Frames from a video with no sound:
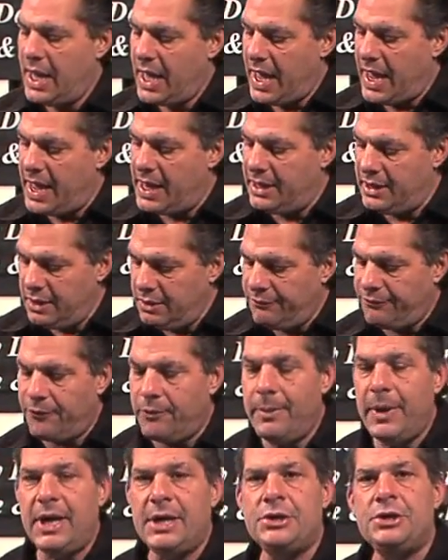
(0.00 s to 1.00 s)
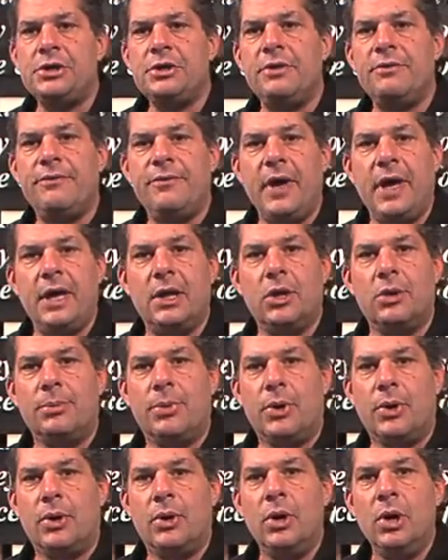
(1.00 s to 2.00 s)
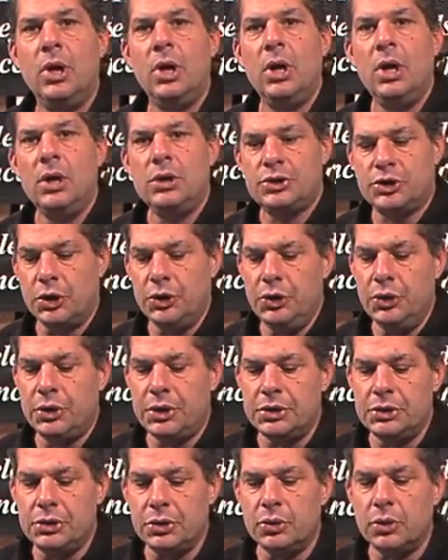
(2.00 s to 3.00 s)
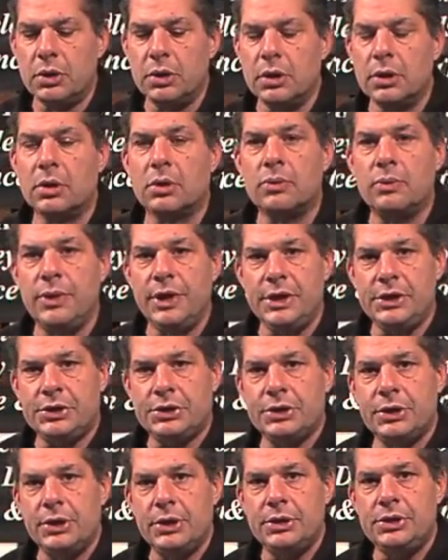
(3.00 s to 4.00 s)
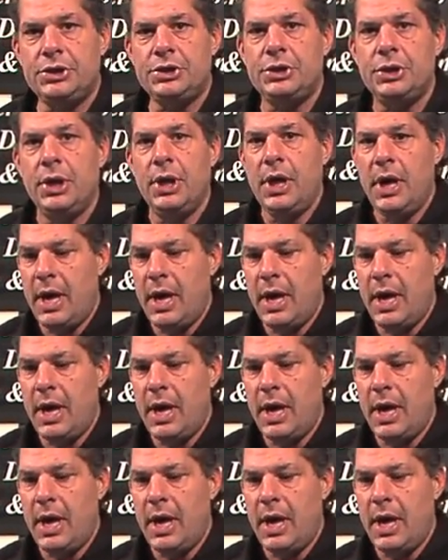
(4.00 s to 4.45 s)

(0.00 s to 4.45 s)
and information available so you can do a little research